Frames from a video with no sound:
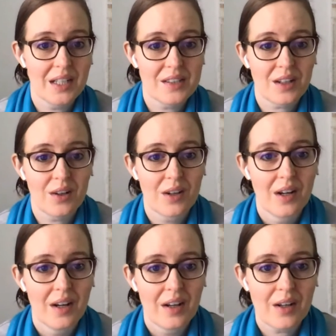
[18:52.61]
As our
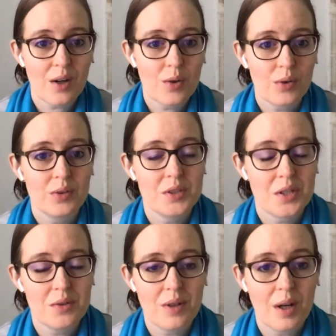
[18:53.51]
goal is
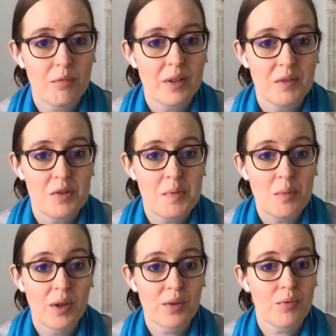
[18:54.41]
to help families be
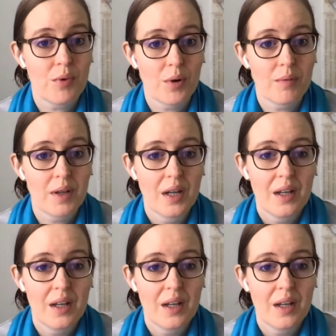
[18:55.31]
well informed,